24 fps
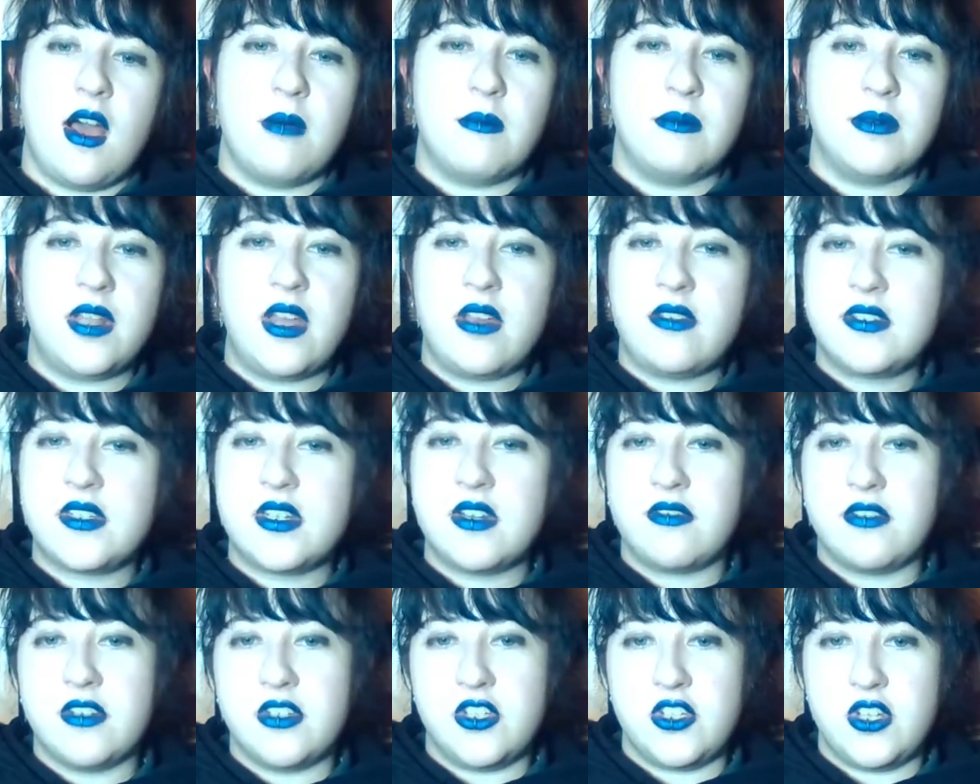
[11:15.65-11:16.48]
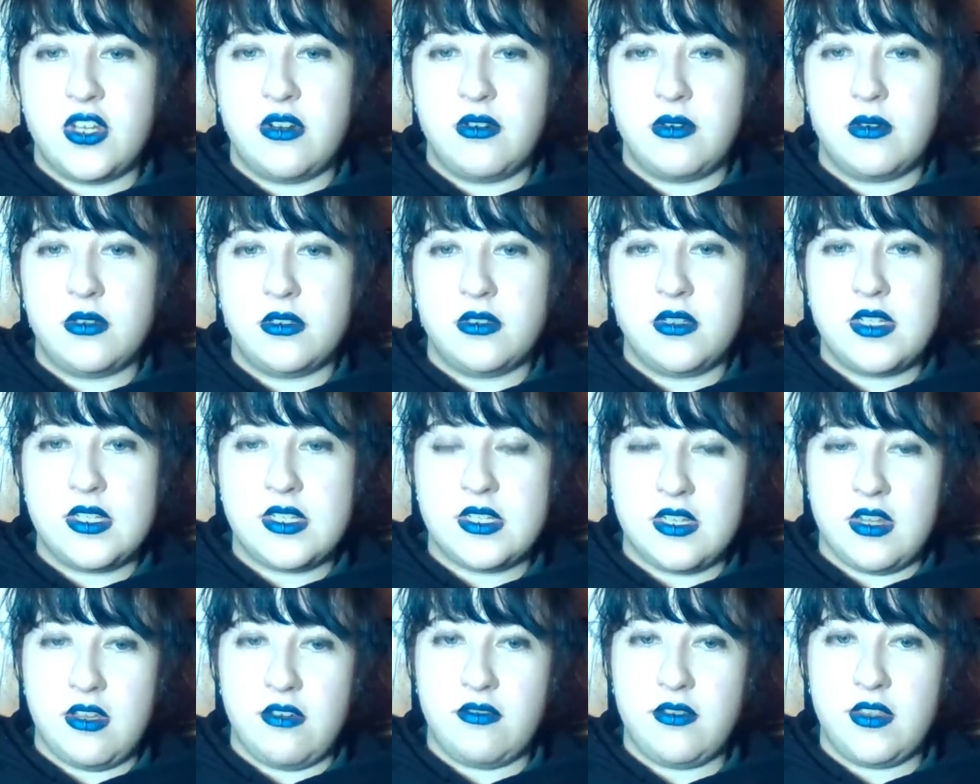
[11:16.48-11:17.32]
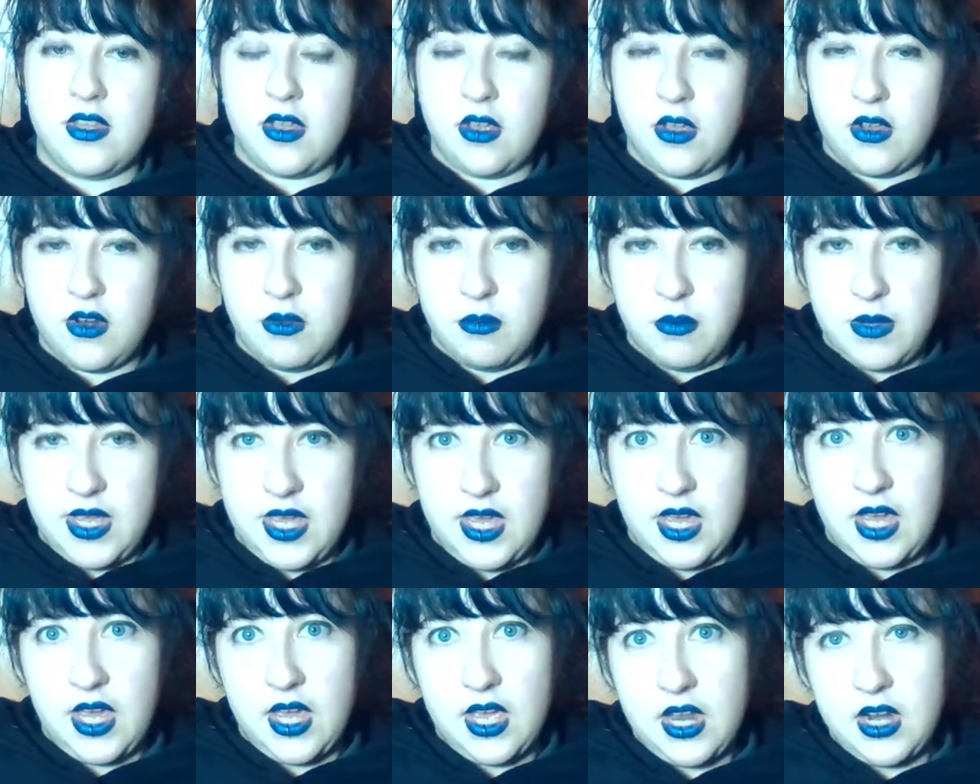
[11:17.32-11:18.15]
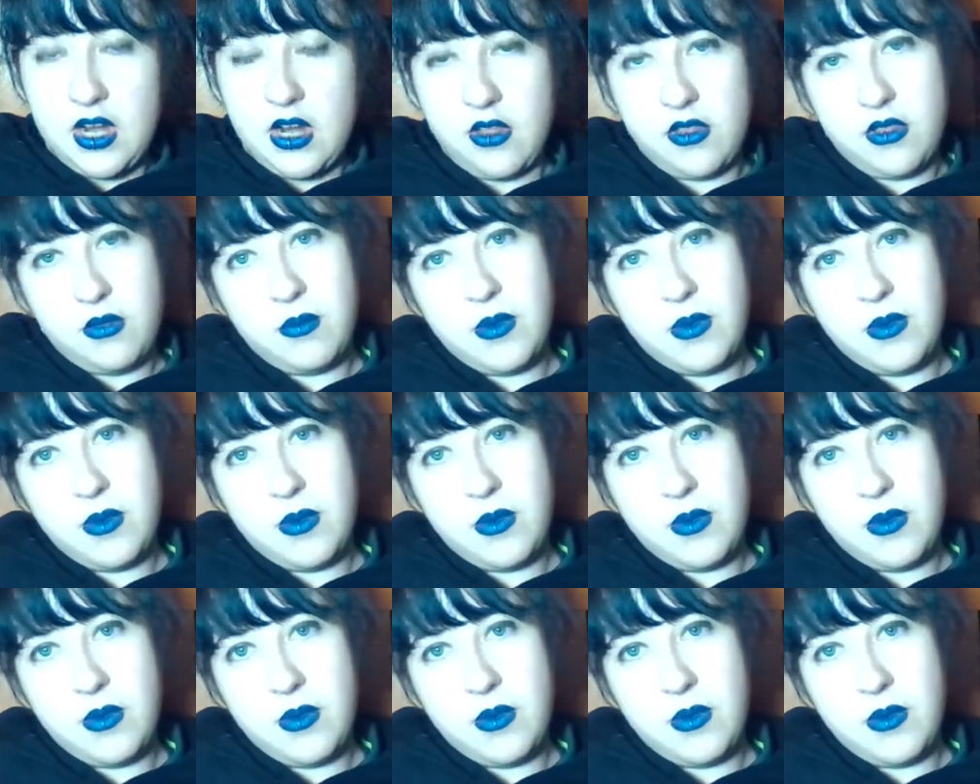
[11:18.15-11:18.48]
Life stuff in general is definitely going to be